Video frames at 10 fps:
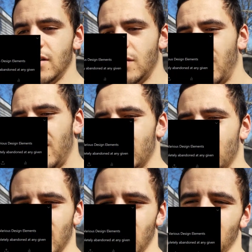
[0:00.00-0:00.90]
It's
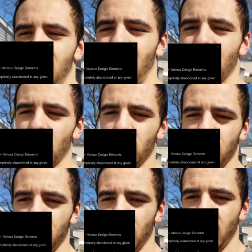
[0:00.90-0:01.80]
basically an updated version
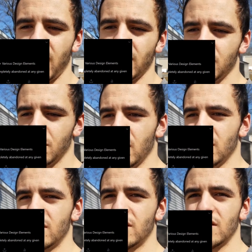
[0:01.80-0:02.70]
of last
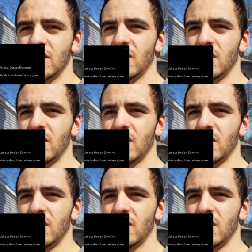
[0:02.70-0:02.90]
month's.